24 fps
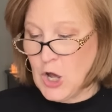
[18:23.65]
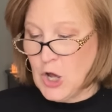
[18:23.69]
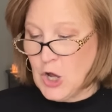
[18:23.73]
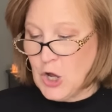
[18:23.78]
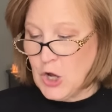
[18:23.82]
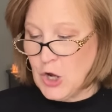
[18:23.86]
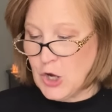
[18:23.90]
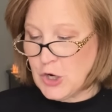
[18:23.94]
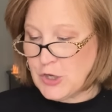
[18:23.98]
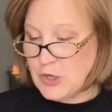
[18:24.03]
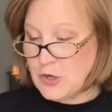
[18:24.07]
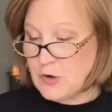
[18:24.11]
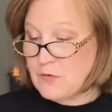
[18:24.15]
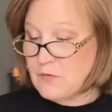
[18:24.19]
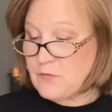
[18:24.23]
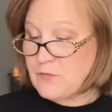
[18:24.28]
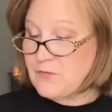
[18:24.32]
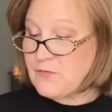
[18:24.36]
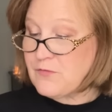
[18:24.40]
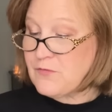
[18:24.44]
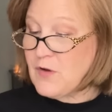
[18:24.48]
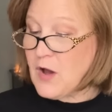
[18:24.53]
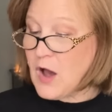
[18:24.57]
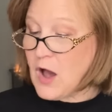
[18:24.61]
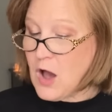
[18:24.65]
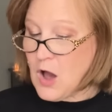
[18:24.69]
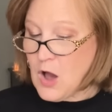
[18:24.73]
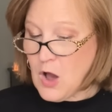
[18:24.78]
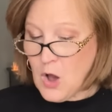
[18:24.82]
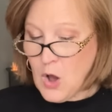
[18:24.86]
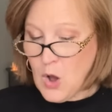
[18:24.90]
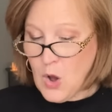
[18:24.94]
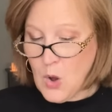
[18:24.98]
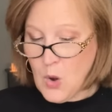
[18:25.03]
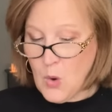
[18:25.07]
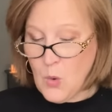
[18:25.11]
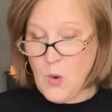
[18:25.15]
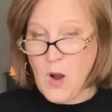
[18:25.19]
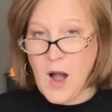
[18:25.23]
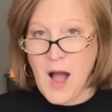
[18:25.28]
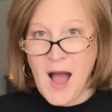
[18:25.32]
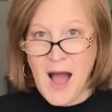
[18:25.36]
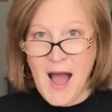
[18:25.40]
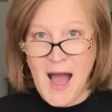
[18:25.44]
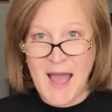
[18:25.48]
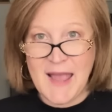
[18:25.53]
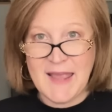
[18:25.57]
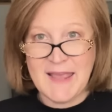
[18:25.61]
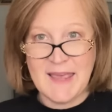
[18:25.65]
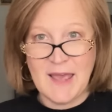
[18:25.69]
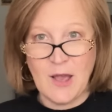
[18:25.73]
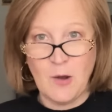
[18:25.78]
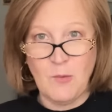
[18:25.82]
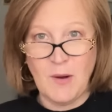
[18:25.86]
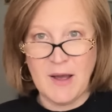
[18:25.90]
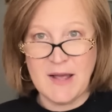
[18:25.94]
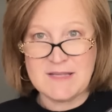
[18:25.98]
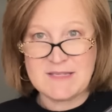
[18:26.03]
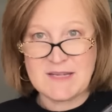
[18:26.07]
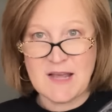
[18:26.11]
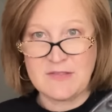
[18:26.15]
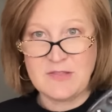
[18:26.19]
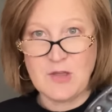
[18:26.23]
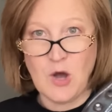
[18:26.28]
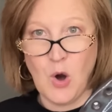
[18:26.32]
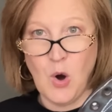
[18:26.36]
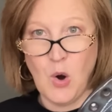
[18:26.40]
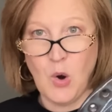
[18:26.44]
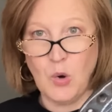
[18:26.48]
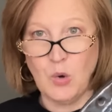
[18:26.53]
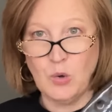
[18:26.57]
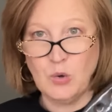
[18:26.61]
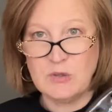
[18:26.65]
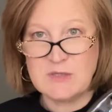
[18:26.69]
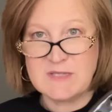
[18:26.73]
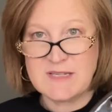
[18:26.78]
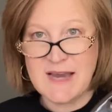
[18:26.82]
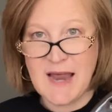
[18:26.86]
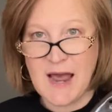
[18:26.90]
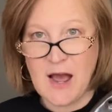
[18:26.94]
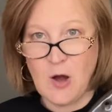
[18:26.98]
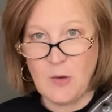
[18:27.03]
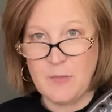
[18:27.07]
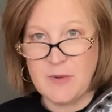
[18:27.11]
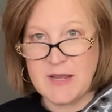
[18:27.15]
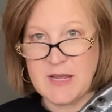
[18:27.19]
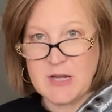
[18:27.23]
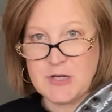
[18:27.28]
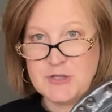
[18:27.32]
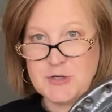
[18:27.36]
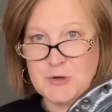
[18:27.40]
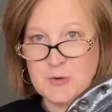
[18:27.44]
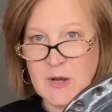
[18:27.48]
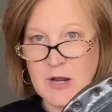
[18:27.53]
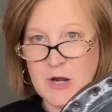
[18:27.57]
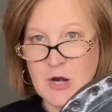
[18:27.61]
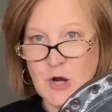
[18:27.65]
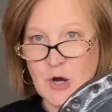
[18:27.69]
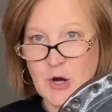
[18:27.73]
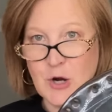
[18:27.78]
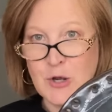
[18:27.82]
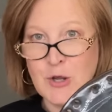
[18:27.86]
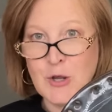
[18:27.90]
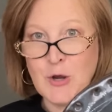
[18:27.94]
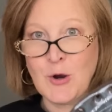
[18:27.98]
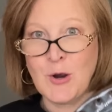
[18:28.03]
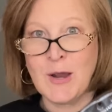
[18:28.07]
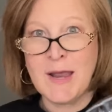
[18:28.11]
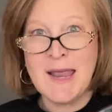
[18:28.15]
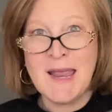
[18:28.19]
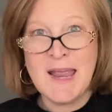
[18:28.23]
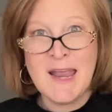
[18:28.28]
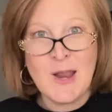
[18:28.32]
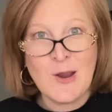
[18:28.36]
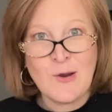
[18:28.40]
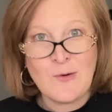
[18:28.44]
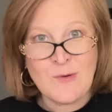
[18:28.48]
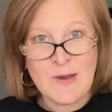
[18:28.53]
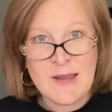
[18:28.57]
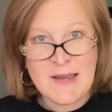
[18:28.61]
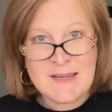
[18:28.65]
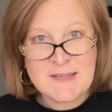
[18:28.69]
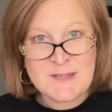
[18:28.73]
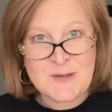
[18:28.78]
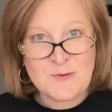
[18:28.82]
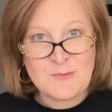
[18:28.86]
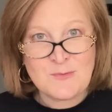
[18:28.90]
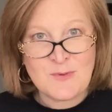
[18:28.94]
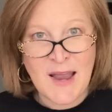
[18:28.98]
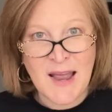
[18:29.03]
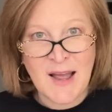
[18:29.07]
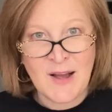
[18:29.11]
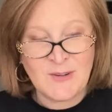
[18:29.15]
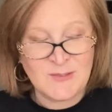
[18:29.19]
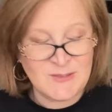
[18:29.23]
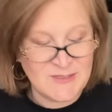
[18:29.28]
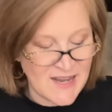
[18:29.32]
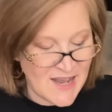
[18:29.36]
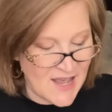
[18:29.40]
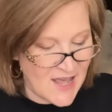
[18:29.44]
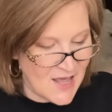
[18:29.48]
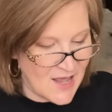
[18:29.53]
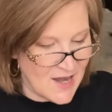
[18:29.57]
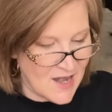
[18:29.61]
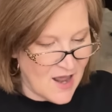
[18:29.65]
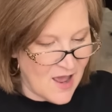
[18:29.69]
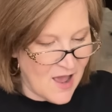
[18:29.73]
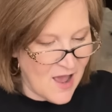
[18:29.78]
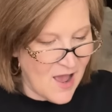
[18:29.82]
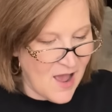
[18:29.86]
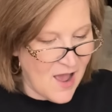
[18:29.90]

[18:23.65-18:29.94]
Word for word: hook your Oh, I get why it's got the holes now because you can hook your earrings around it.